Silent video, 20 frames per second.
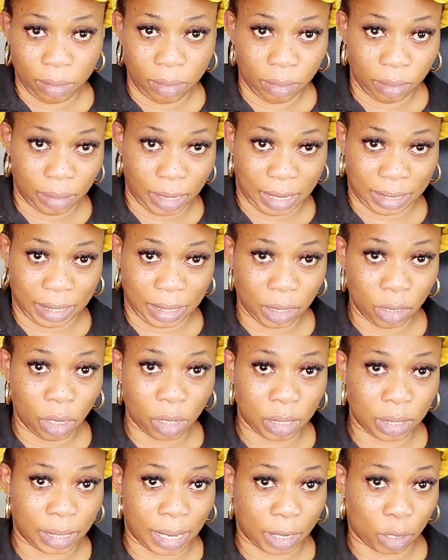that is not
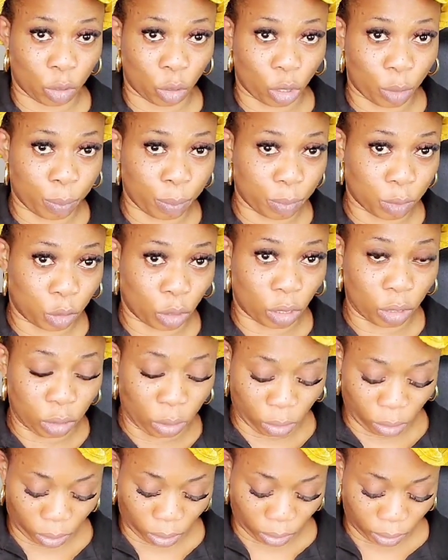set up,
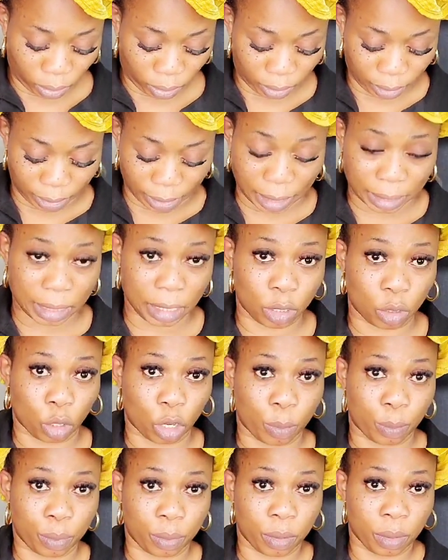just set it
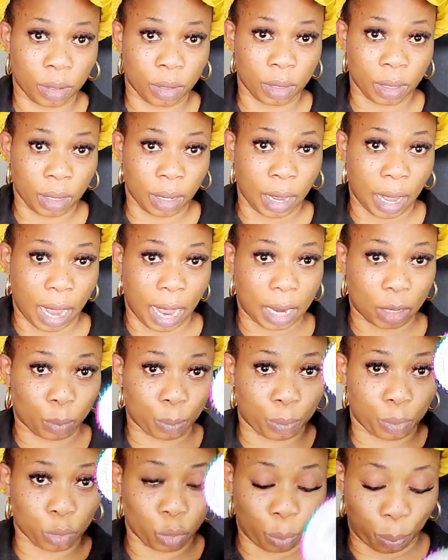up and
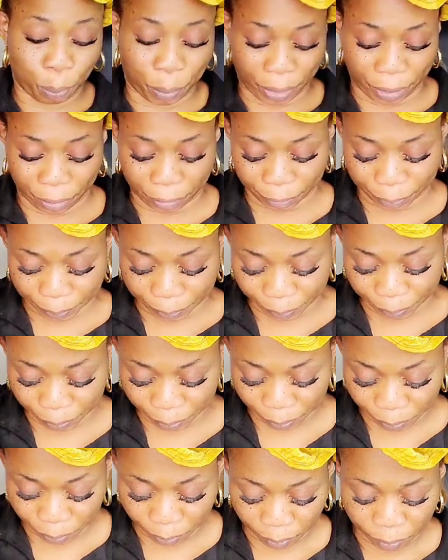put pin.
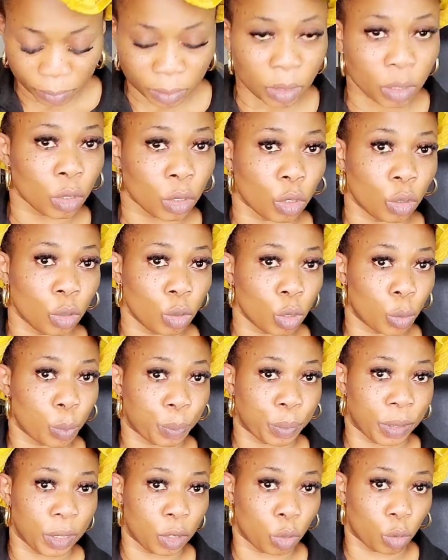Use
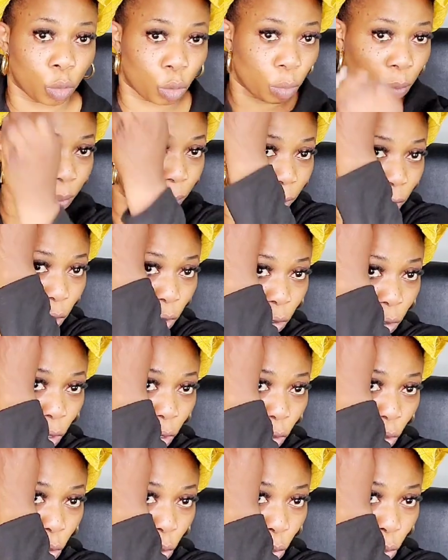pin to make
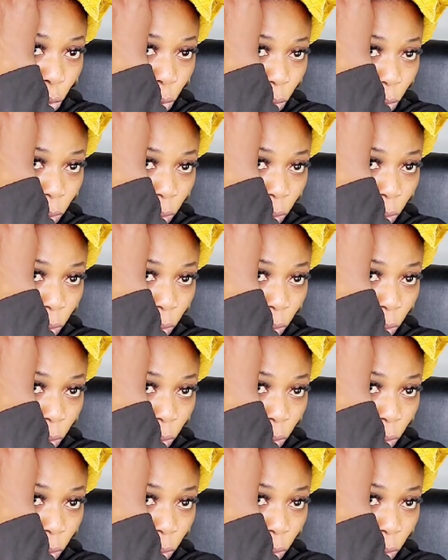sure you